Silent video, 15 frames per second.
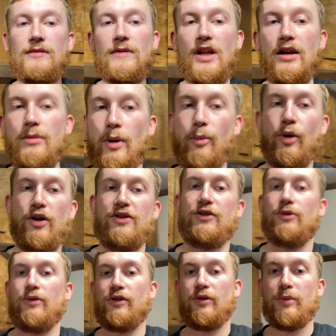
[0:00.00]
And my buddy's
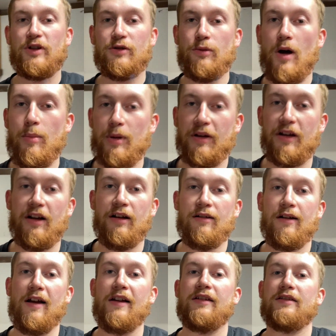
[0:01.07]
going to be swapping an
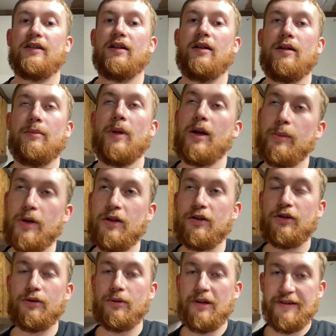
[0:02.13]
LS, maybe
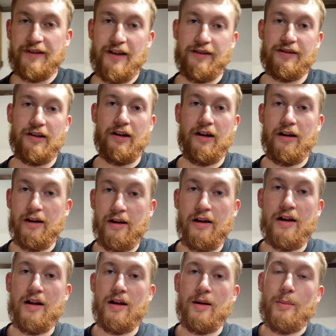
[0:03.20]
into his S10,
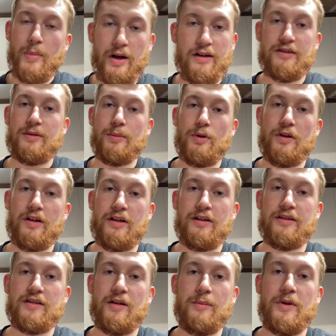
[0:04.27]
possibly into
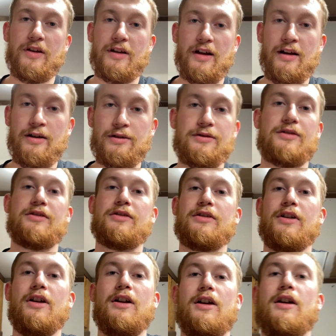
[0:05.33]
something else.
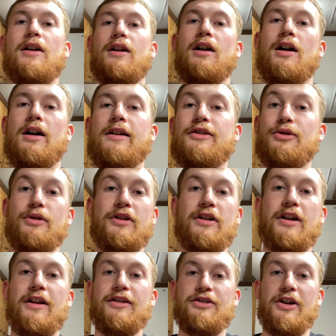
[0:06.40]
Tune into
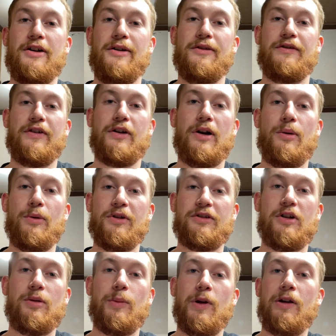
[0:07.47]
his channel to figure out what it's
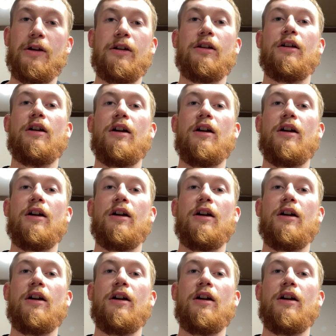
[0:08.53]
going to be.